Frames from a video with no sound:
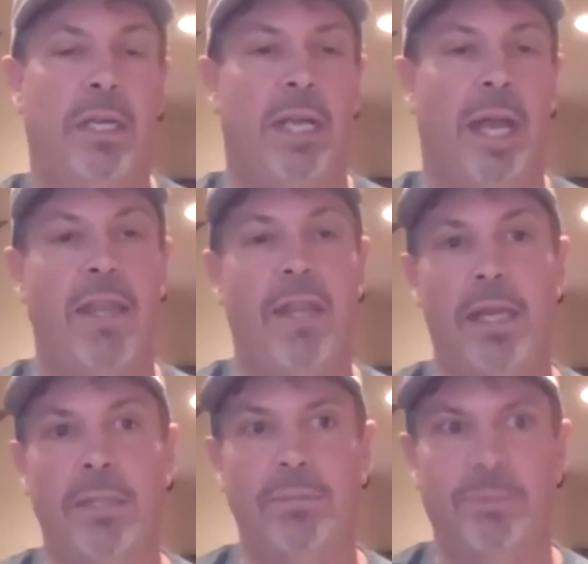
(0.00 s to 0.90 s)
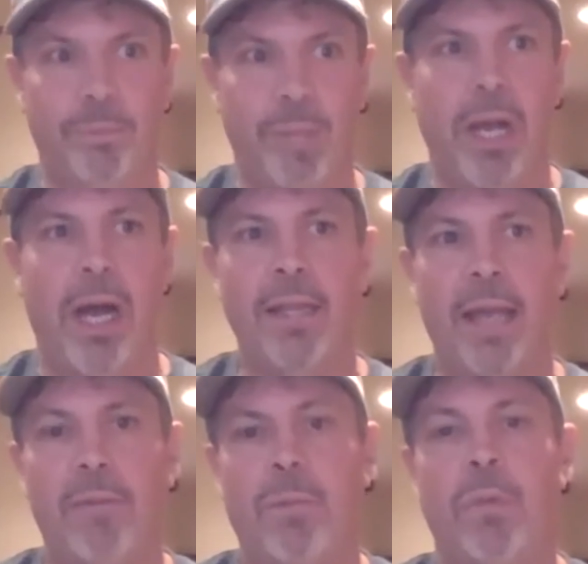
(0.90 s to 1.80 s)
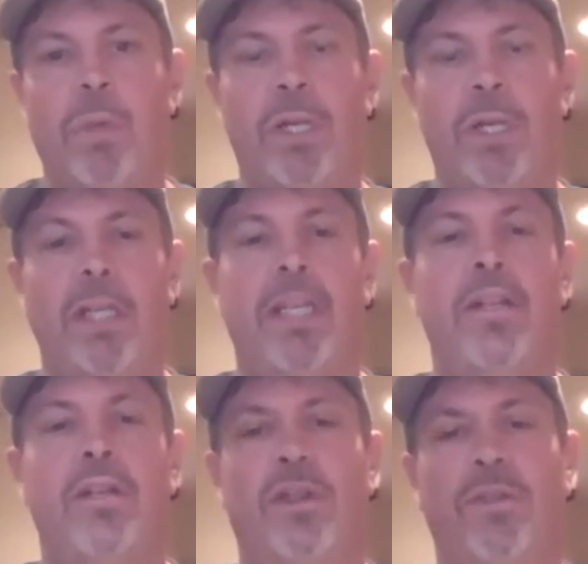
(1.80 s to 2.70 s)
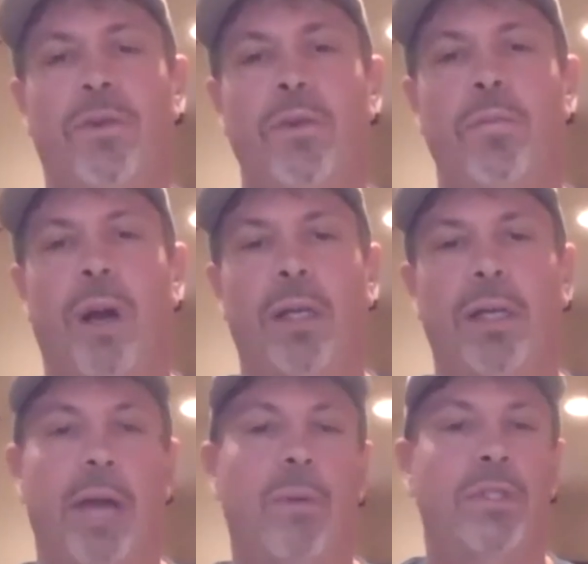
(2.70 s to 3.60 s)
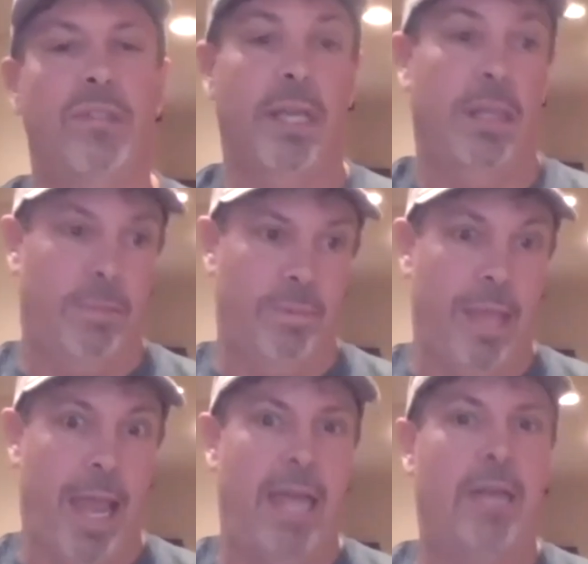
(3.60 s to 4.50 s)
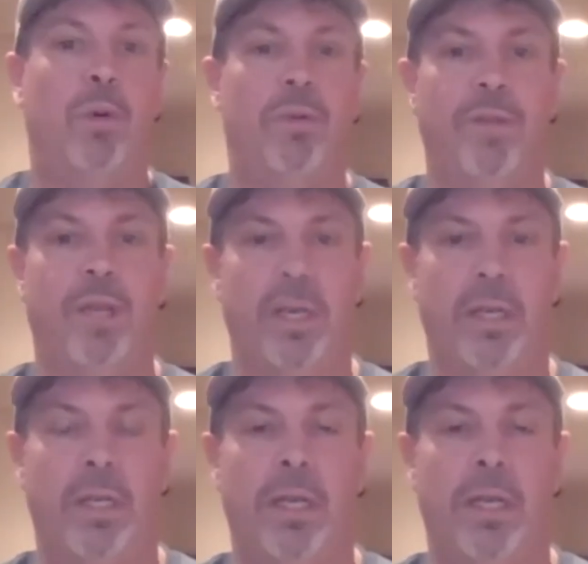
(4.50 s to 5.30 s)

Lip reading: And then beyond that, when we kind of get into the food market, I would say animal feed.